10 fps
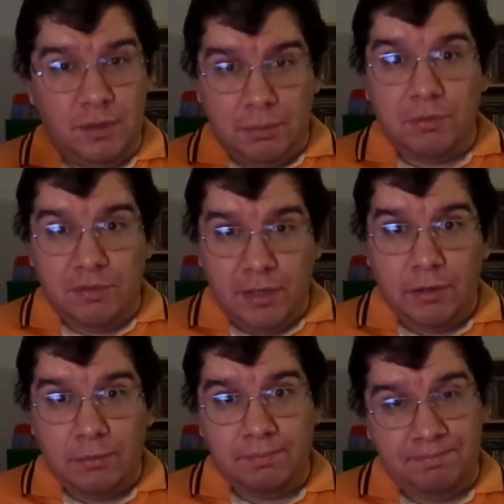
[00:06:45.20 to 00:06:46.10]
Double
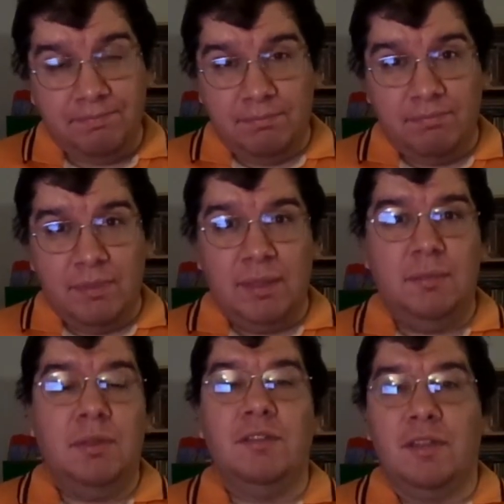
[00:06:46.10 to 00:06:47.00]
Dare,
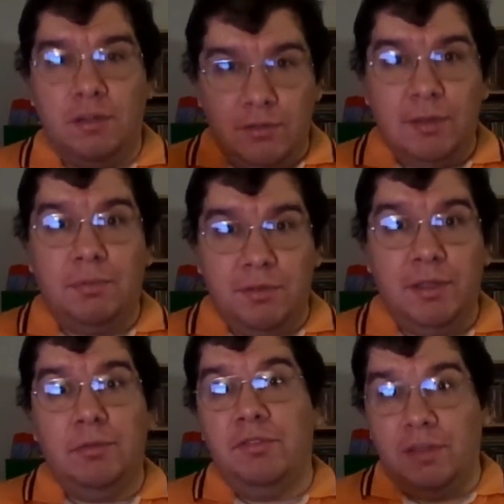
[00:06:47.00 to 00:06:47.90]
because I know Double
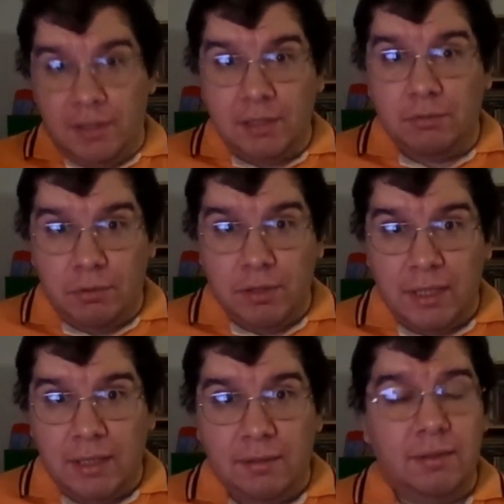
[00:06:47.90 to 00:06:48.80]
Dare was on
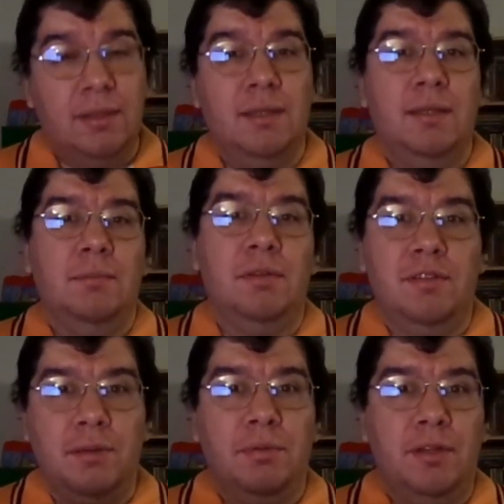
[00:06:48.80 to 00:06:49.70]
Nickelodeon,
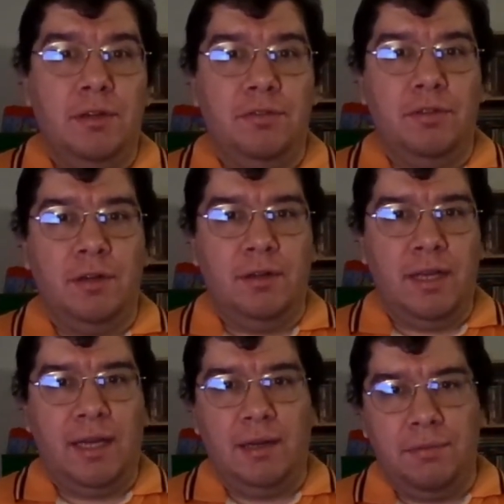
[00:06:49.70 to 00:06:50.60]
but Double Dare started
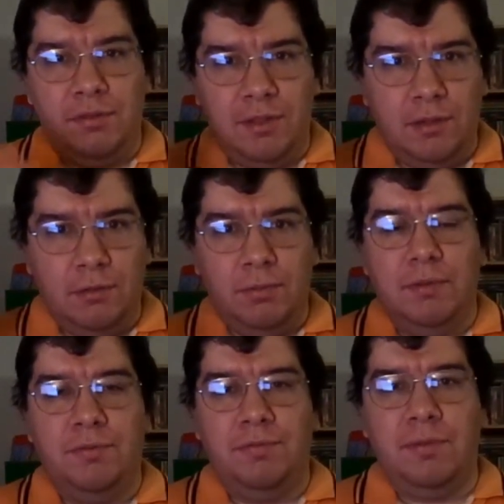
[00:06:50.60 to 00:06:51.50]
to have a deal
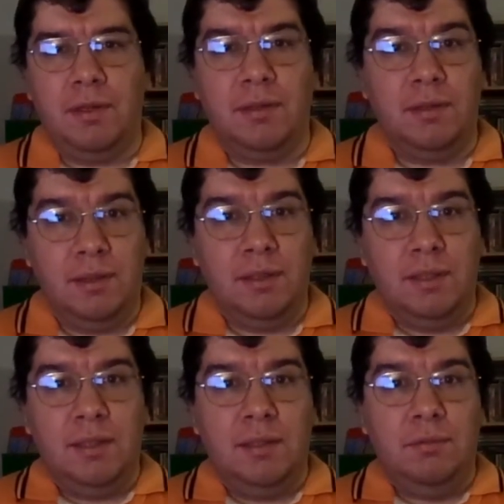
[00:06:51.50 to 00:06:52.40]
with
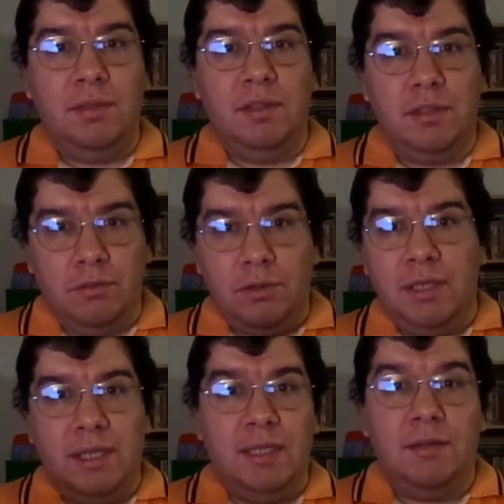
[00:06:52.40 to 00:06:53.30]

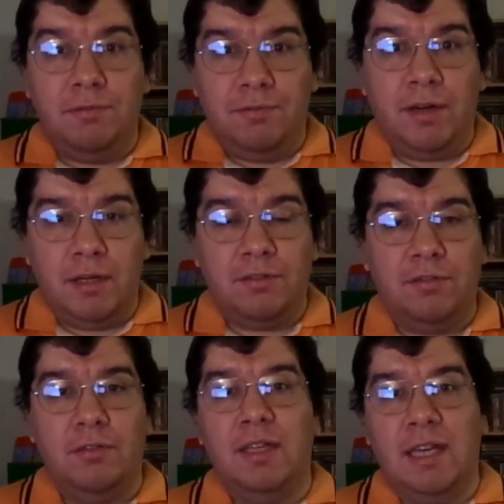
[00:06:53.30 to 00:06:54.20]
Nickelodeon and Fox,
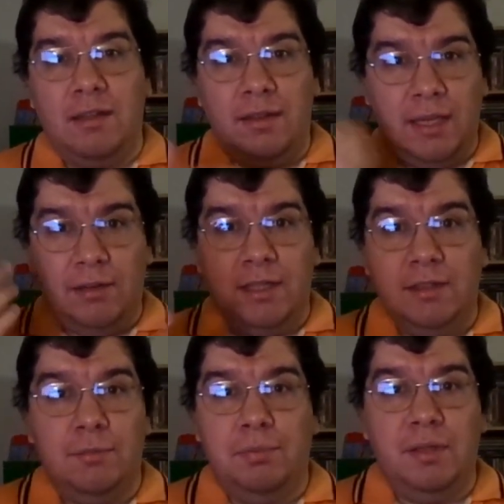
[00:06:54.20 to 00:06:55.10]
so now they
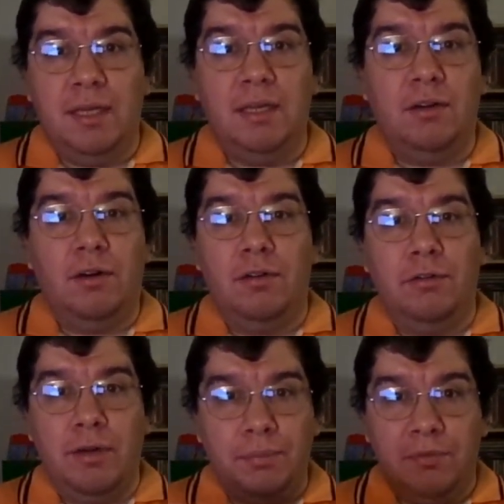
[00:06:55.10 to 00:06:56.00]
get to play
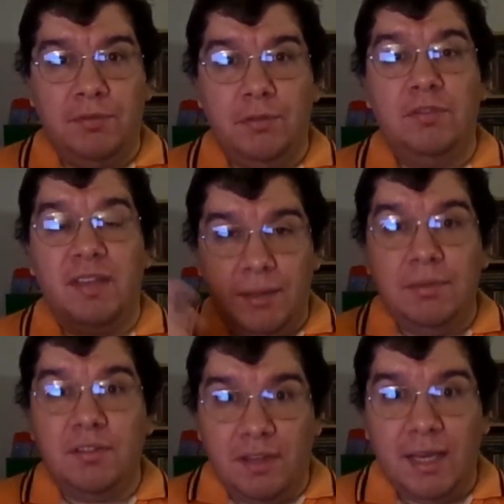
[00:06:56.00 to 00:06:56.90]
all their episodes
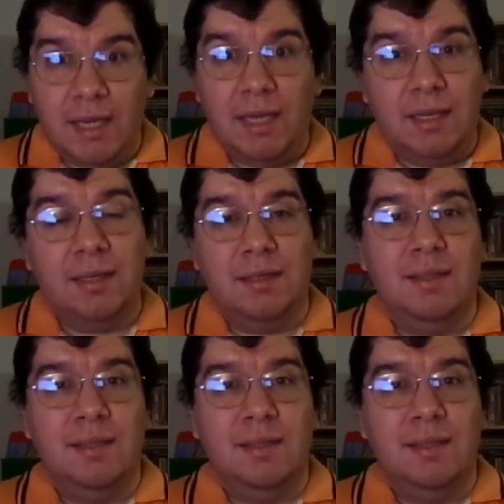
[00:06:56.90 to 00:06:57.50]
every day,